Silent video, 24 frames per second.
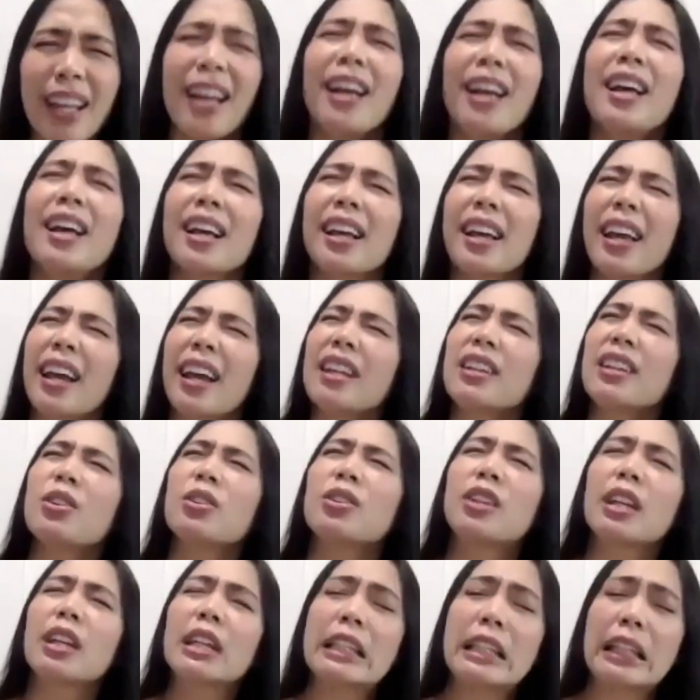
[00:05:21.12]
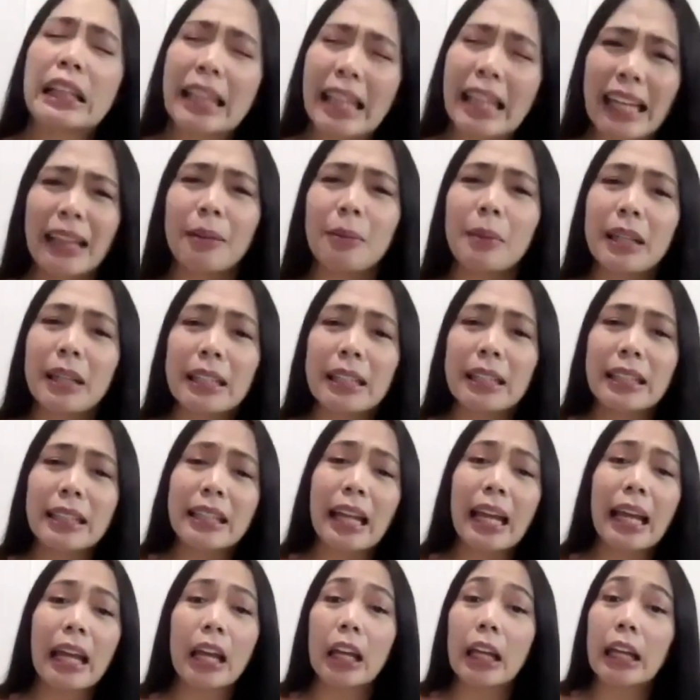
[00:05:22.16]
Can you just let me
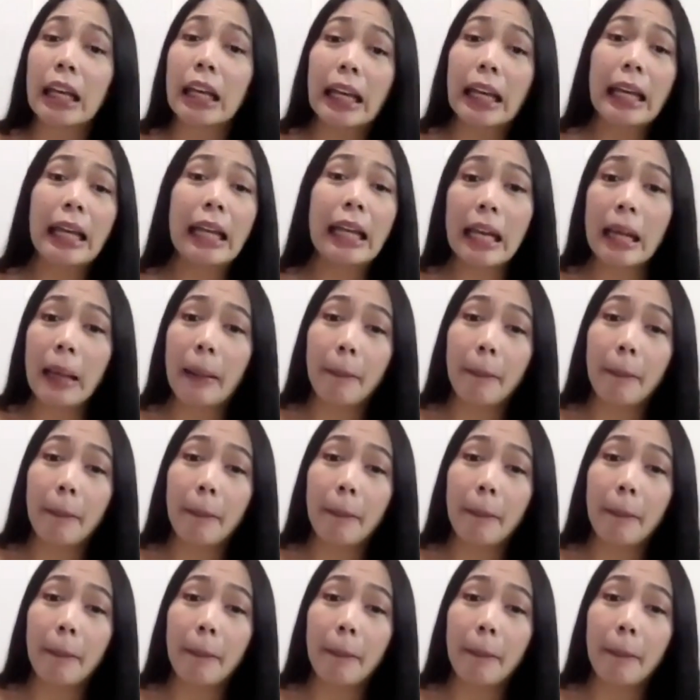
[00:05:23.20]
stay in